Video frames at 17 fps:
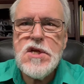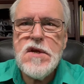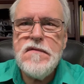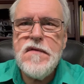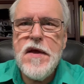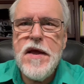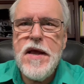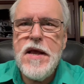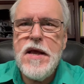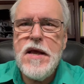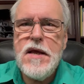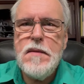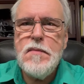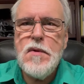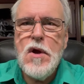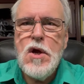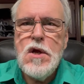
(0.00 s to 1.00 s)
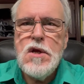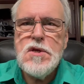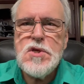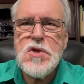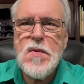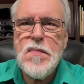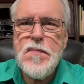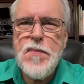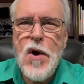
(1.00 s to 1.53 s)
of a
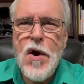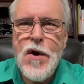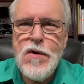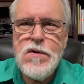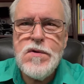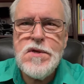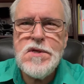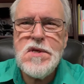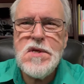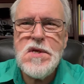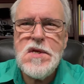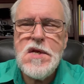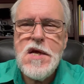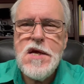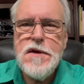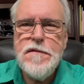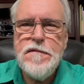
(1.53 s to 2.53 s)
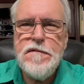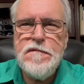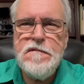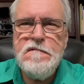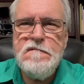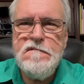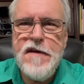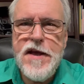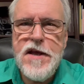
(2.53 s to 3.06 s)
supposed
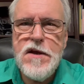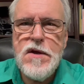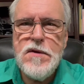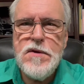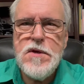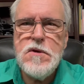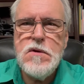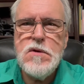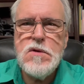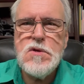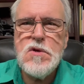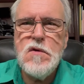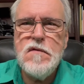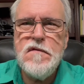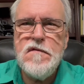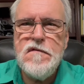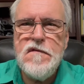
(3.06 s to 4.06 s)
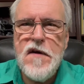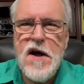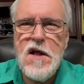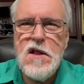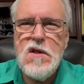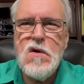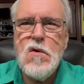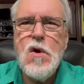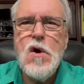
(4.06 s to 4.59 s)
failure to
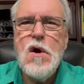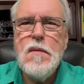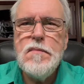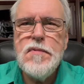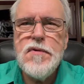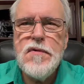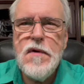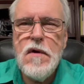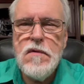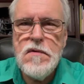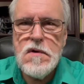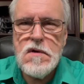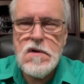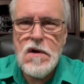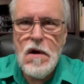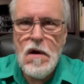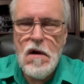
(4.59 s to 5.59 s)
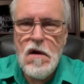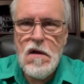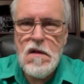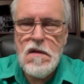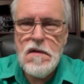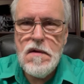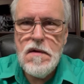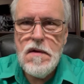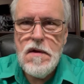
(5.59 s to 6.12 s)
follow
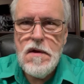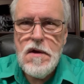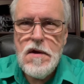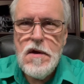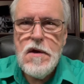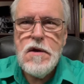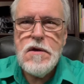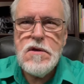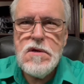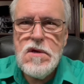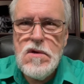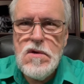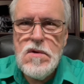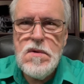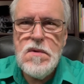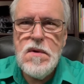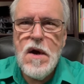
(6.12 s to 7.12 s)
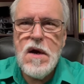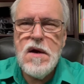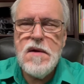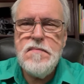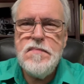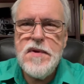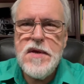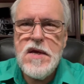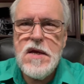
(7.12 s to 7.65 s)
protocol, you are
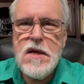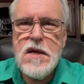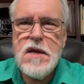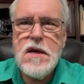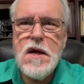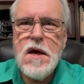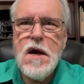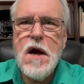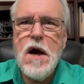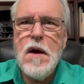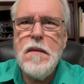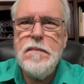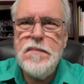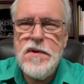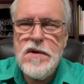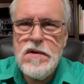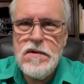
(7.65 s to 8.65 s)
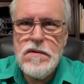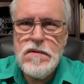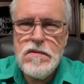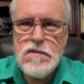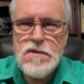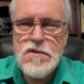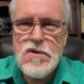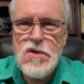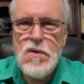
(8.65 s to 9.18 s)
being
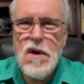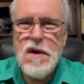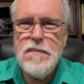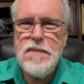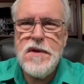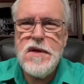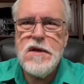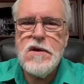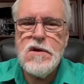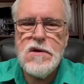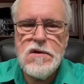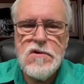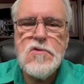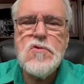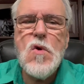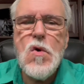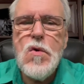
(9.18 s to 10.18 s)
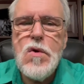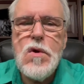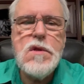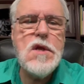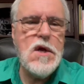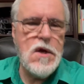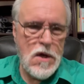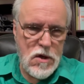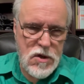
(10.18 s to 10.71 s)
abused. You are being
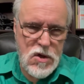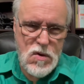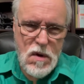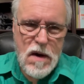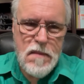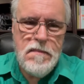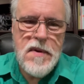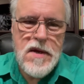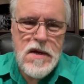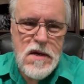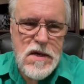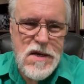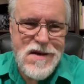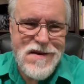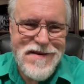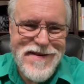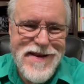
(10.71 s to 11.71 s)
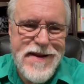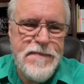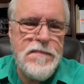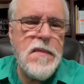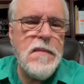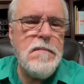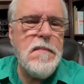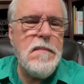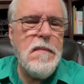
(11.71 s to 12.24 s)
controlled. You are being
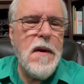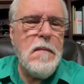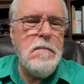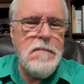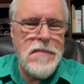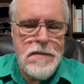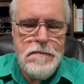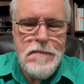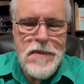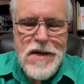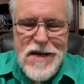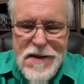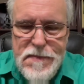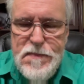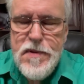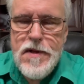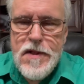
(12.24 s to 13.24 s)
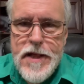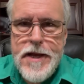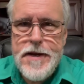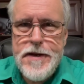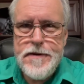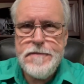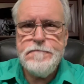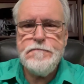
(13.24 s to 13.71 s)
manipulated.